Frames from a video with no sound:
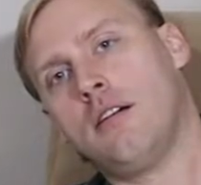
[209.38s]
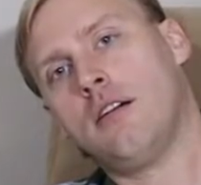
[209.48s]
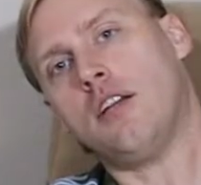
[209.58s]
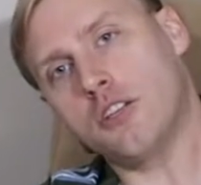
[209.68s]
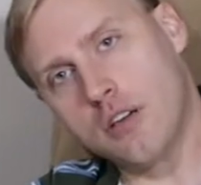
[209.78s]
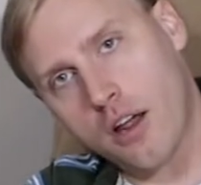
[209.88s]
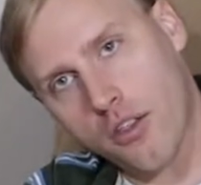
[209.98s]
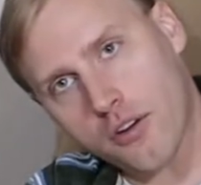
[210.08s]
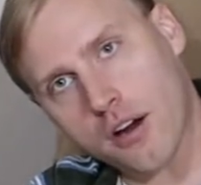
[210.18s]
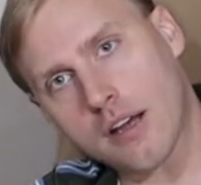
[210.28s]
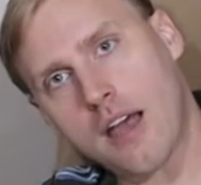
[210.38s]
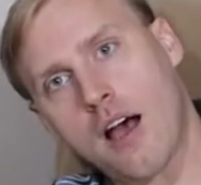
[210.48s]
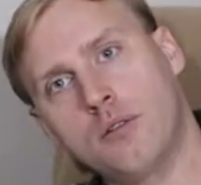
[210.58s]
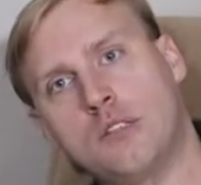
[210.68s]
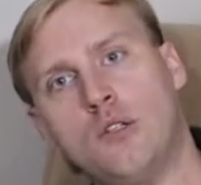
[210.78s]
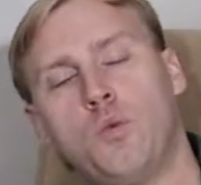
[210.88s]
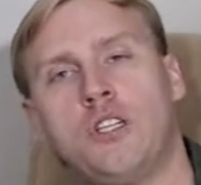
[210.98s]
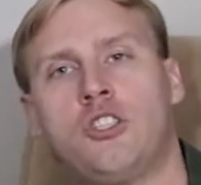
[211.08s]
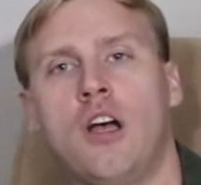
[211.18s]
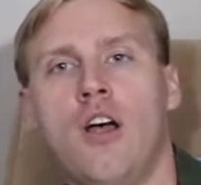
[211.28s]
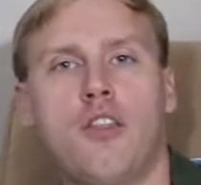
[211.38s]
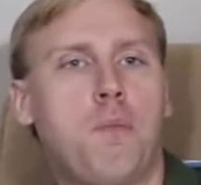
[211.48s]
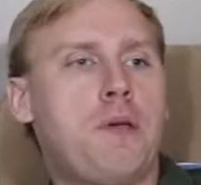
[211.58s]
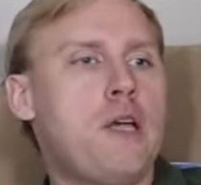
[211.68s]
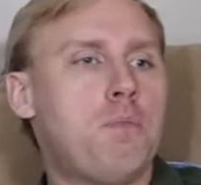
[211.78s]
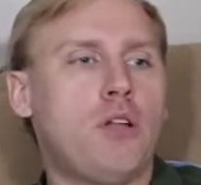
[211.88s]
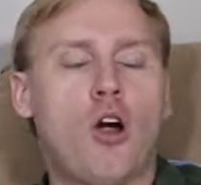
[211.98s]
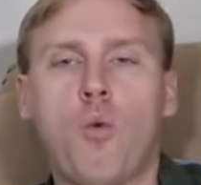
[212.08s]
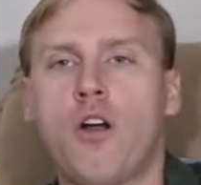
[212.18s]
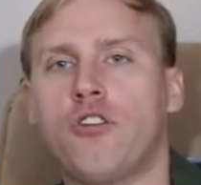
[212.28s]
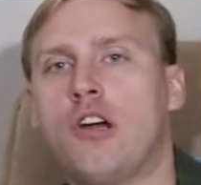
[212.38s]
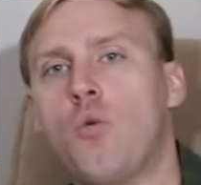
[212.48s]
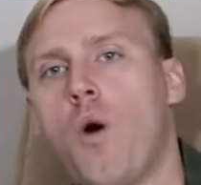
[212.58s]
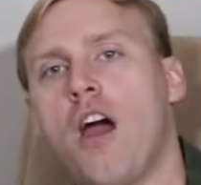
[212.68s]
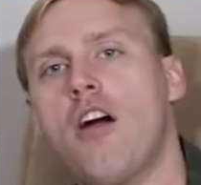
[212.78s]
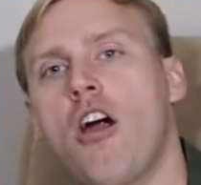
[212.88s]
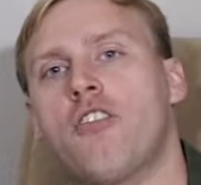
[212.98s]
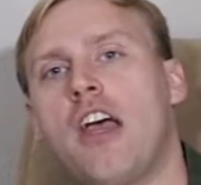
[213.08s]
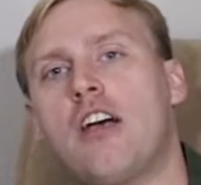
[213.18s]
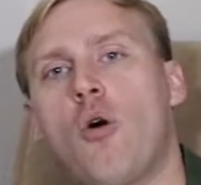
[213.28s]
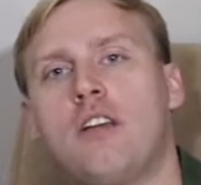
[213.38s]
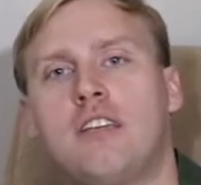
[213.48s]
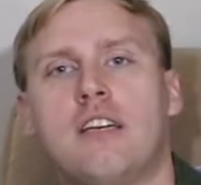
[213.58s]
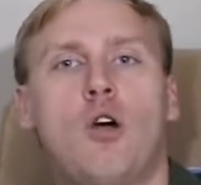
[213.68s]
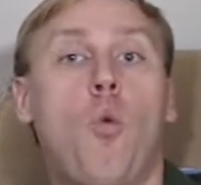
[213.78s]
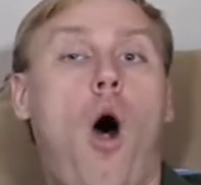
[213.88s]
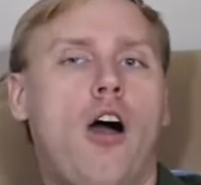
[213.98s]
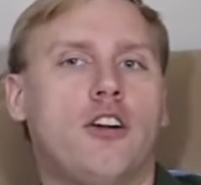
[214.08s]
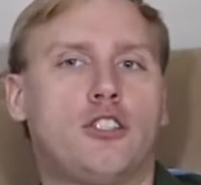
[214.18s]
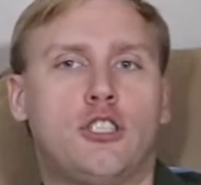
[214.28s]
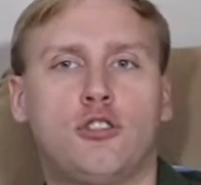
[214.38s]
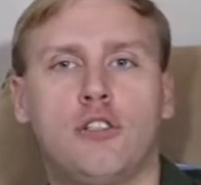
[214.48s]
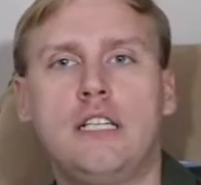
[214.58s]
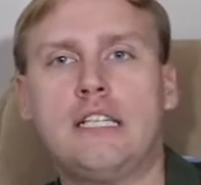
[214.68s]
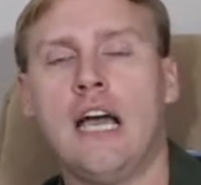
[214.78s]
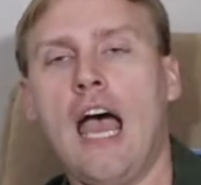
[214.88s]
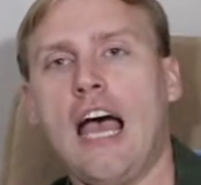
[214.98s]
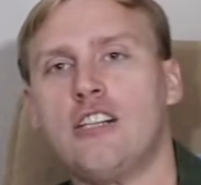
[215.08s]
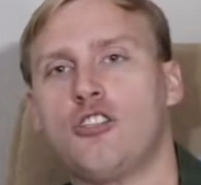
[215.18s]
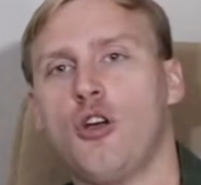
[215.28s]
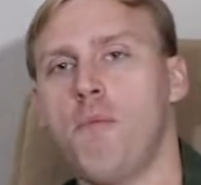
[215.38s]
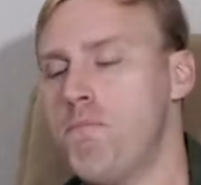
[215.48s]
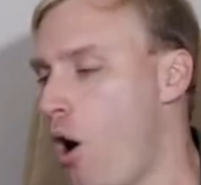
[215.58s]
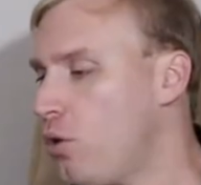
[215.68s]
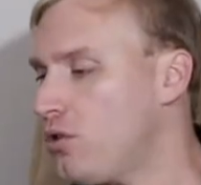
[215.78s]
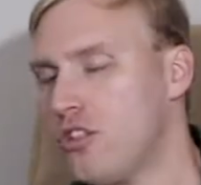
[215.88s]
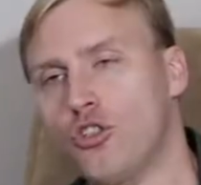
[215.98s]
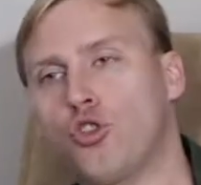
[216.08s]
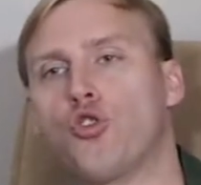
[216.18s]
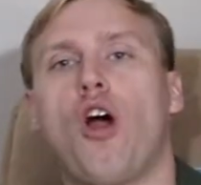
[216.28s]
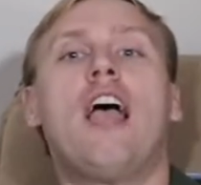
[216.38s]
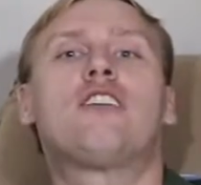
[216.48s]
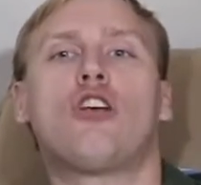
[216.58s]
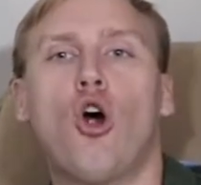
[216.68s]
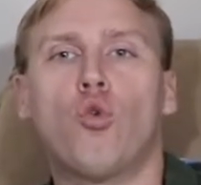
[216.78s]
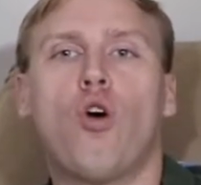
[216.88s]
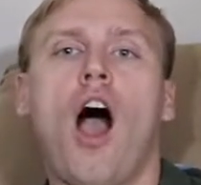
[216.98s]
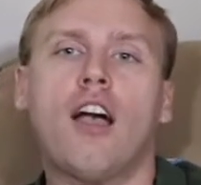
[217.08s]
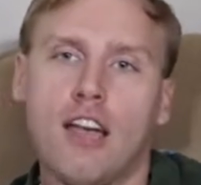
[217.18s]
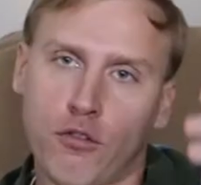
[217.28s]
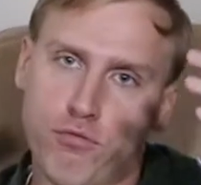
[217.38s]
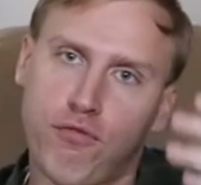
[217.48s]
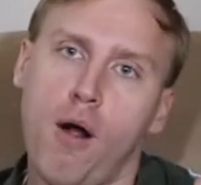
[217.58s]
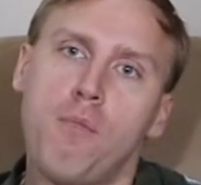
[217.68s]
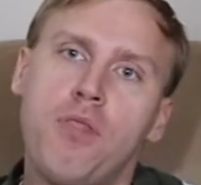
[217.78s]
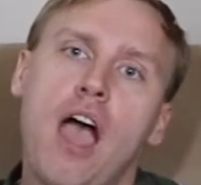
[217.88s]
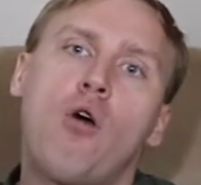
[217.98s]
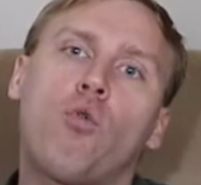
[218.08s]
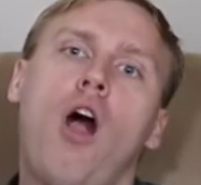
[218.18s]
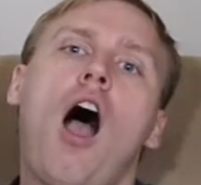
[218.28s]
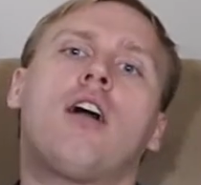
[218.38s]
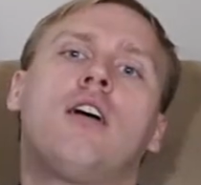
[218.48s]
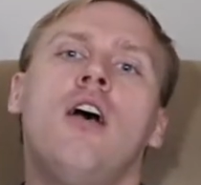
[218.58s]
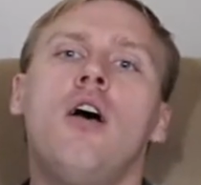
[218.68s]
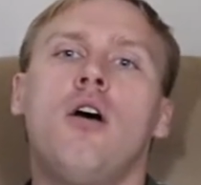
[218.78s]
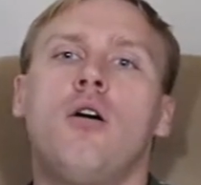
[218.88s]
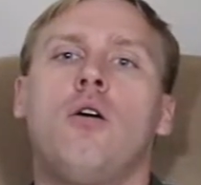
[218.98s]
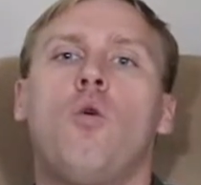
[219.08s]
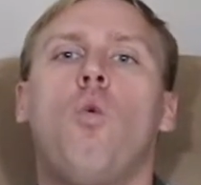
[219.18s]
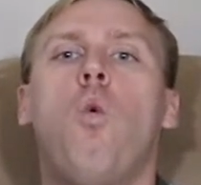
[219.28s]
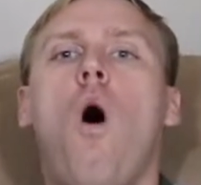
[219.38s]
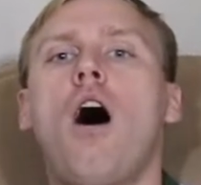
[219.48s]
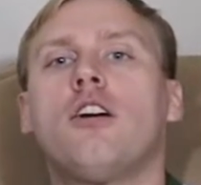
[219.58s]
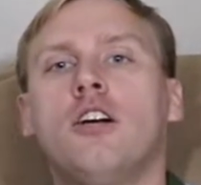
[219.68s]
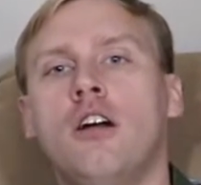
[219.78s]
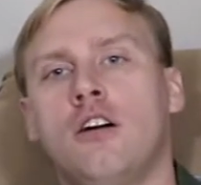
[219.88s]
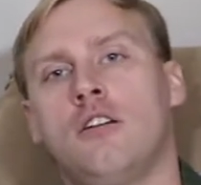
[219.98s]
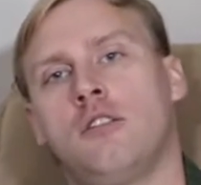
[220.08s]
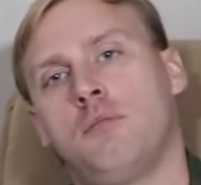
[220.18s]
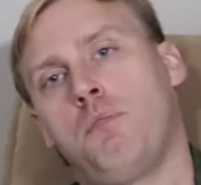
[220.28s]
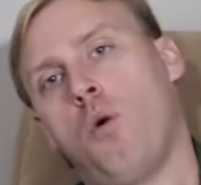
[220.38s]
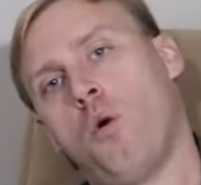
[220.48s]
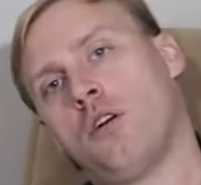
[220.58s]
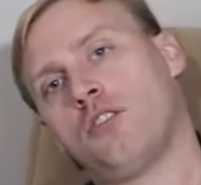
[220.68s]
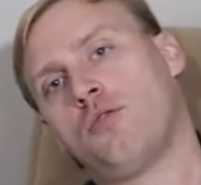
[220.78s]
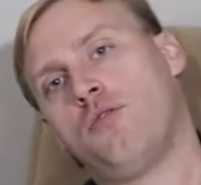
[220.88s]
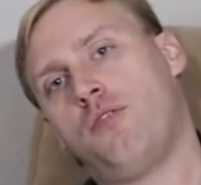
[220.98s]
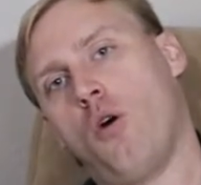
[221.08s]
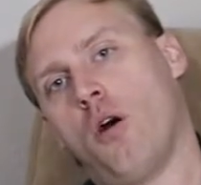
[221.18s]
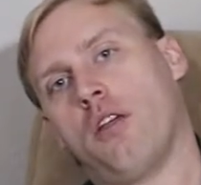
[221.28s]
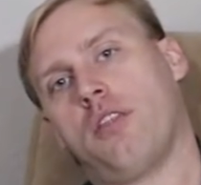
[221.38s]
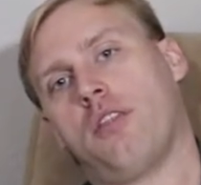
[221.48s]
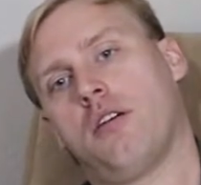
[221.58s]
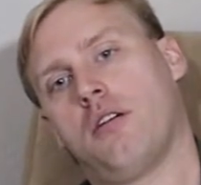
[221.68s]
There's another account in which the people are wondering, where are they going to get water to drink? And so Moses strikes a rock, and from that rock, water pours forth.